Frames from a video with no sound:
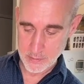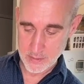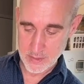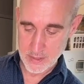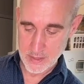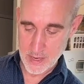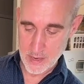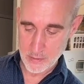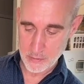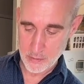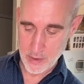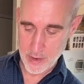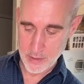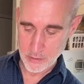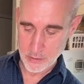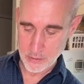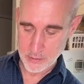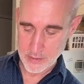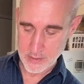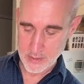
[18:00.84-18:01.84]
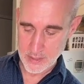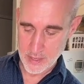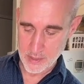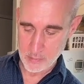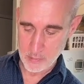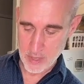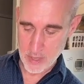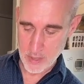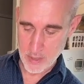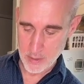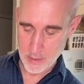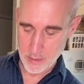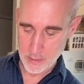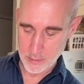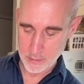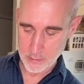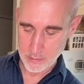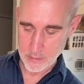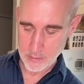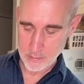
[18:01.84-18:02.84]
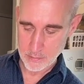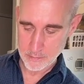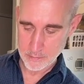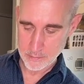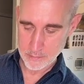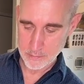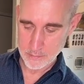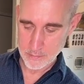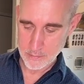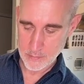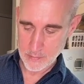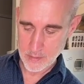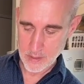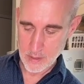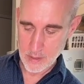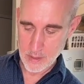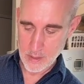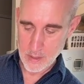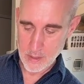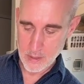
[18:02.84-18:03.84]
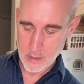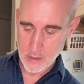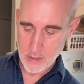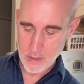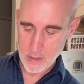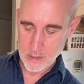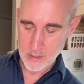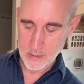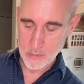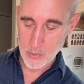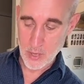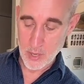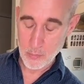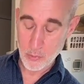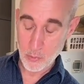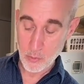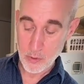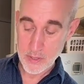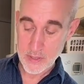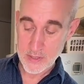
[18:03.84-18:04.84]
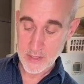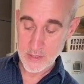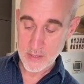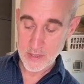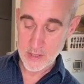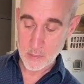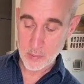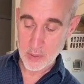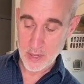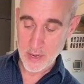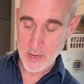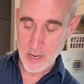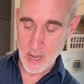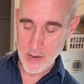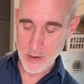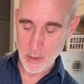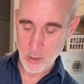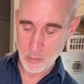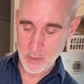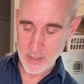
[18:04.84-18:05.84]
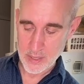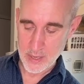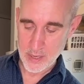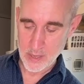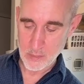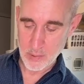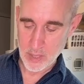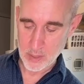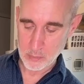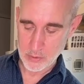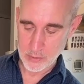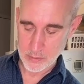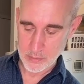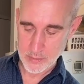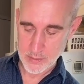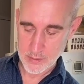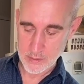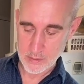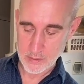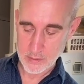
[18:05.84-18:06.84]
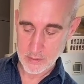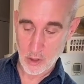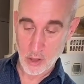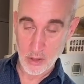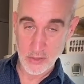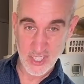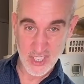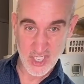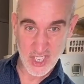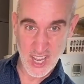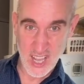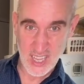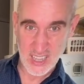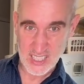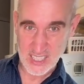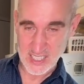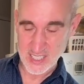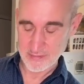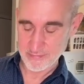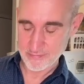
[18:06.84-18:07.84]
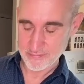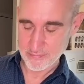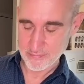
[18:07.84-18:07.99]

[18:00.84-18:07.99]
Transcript: See how they're actually staying behind. Because when I pour this into the plate, I don't want any bubbles on the jelly.